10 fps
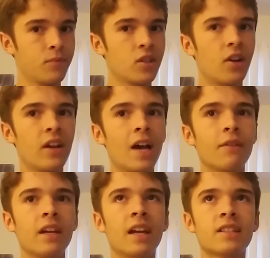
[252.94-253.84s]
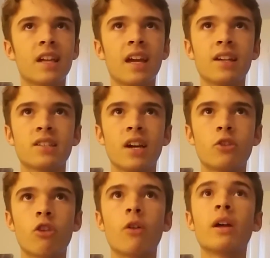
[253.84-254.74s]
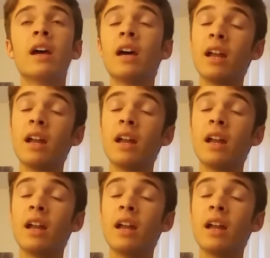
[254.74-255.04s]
So there you have it. It's a K S I drone.